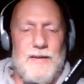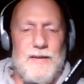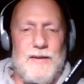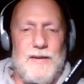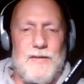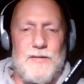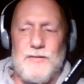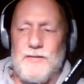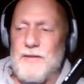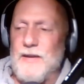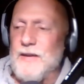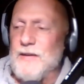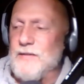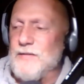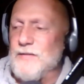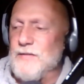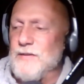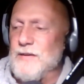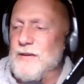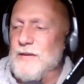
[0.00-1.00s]
It was an
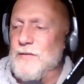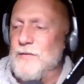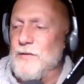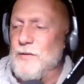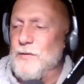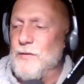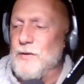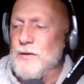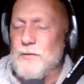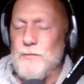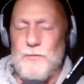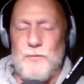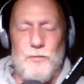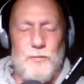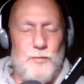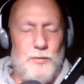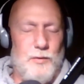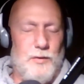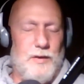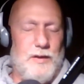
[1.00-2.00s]
excellent interview, and we
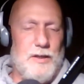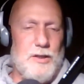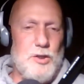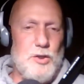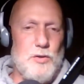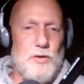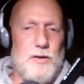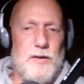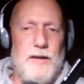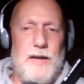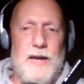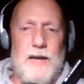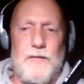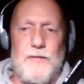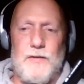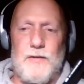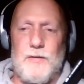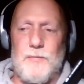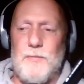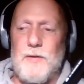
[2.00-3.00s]
really enjoyed
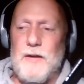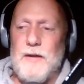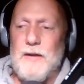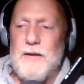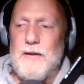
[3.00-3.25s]
having him.